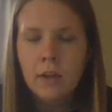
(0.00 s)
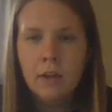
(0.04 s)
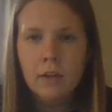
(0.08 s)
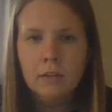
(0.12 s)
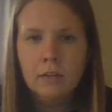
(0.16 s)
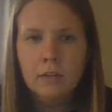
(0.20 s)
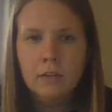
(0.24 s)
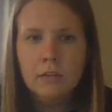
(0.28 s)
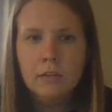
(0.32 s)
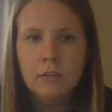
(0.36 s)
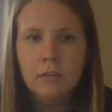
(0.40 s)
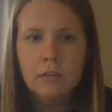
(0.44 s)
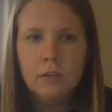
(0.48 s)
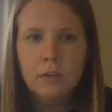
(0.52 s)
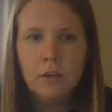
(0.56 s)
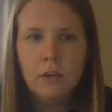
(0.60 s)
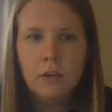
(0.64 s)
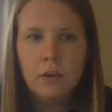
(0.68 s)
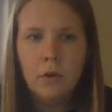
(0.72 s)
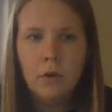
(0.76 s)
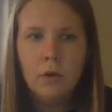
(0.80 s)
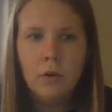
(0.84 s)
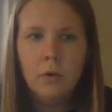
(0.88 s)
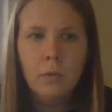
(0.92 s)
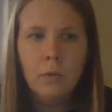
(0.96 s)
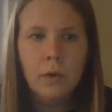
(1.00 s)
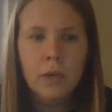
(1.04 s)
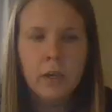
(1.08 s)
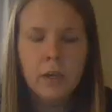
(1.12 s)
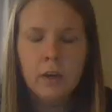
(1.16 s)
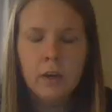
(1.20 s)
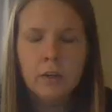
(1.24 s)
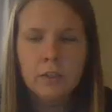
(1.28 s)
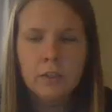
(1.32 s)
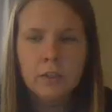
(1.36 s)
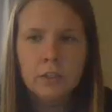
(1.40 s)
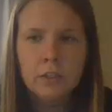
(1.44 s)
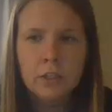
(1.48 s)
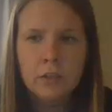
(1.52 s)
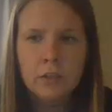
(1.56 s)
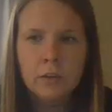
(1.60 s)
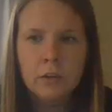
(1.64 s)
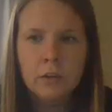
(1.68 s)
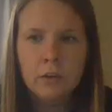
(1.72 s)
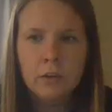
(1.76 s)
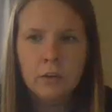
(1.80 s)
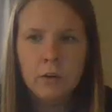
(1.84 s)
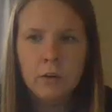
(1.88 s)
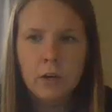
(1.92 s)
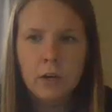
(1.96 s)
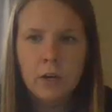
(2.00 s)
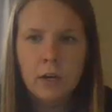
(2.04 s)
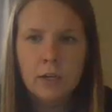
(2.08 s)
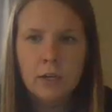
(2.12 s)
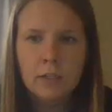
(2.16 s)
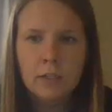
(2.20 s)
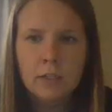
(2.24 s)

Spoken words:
So we are just going to go on